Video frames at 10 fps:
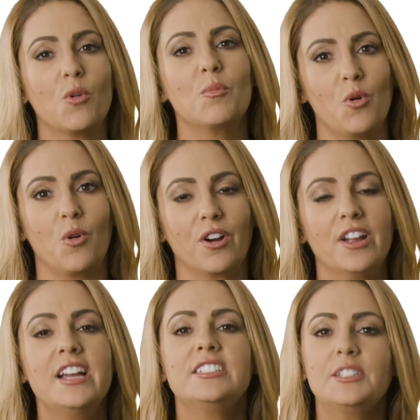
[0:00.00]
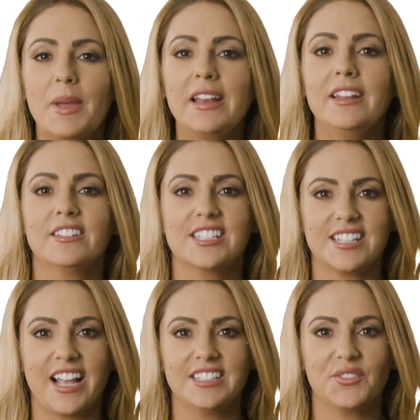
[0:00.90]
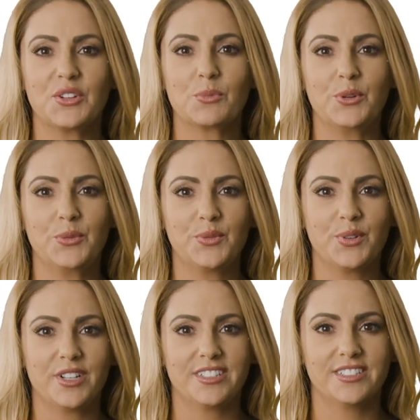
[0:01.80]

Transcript: or more, depending on the size of your roof.